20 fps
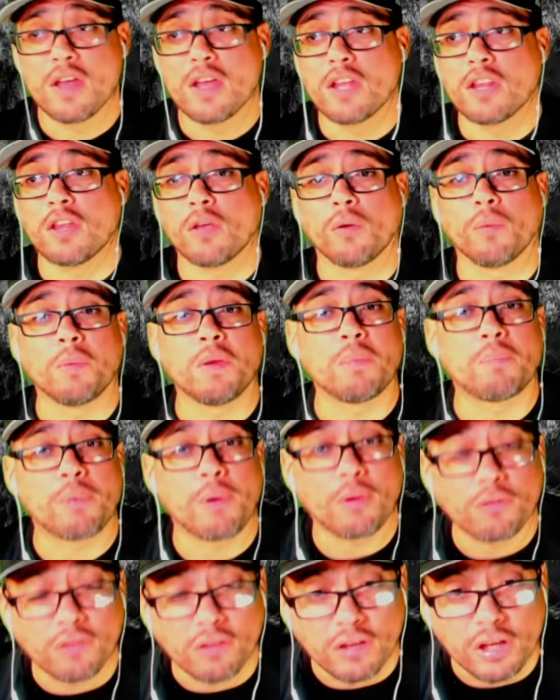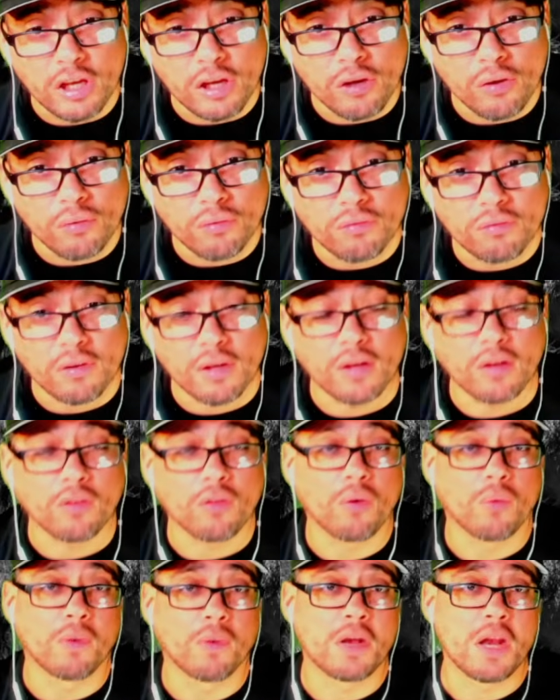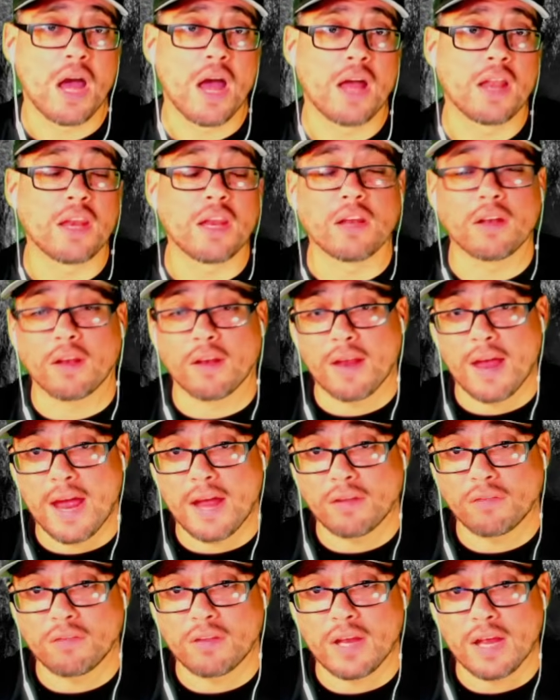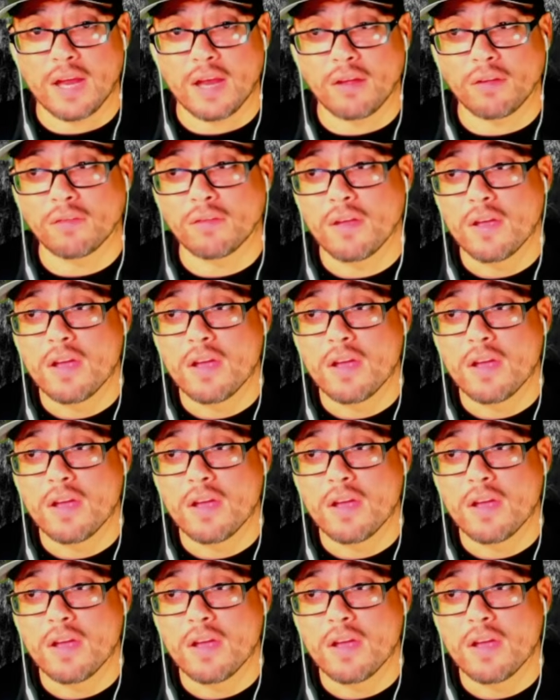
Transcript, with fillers: There will be persecution going on in the last days.